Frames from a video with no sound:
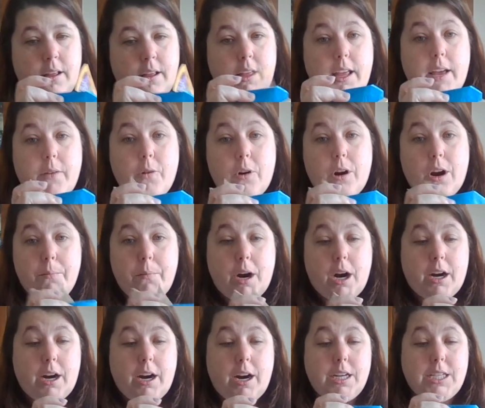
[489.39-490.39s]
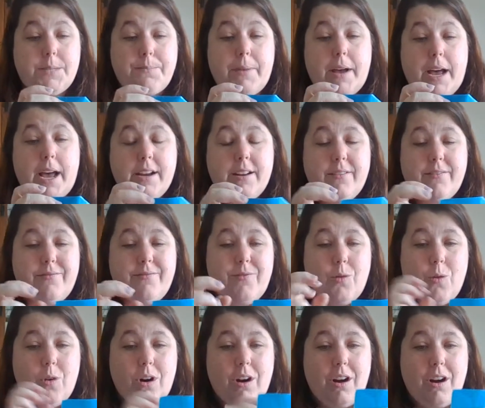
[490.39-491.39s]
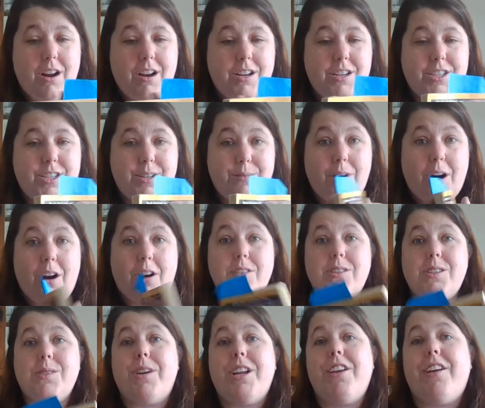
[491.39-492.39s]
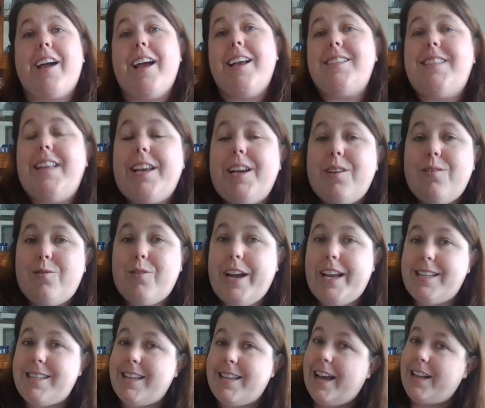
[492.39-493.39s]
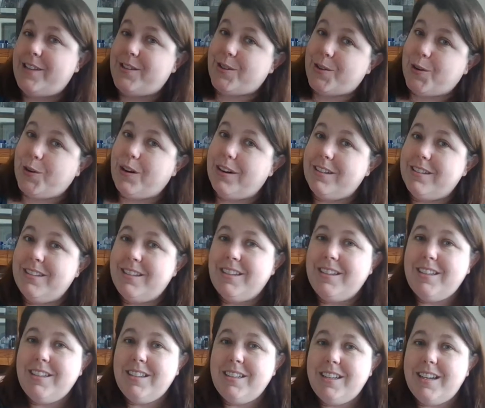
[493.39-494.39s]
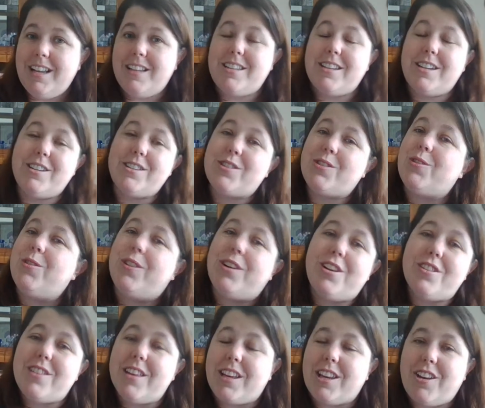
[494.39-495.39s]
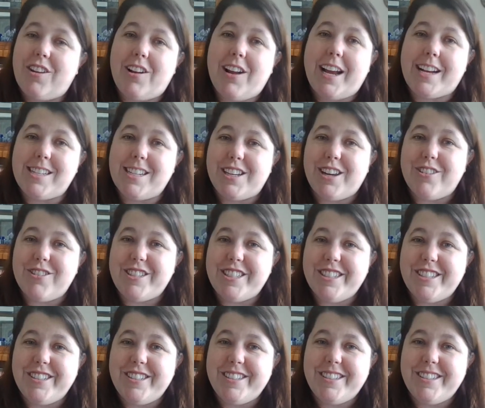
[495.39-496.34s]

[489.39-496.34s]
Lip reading: And we're going to mark our spot for tomorrow. So what do you guys think of Wayside School? Is it a school you think you'd like to go to?